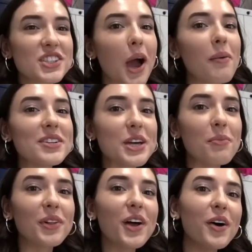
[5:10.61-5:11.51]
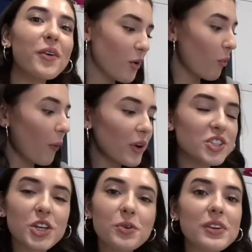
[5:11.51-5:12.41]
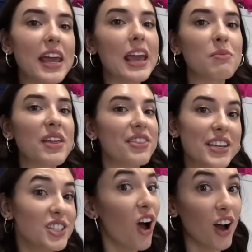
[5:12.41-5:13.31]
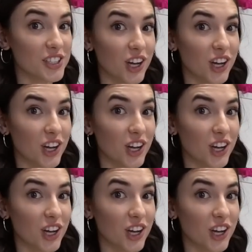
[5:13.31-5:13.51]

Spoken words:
Comment down below, what would you name this hot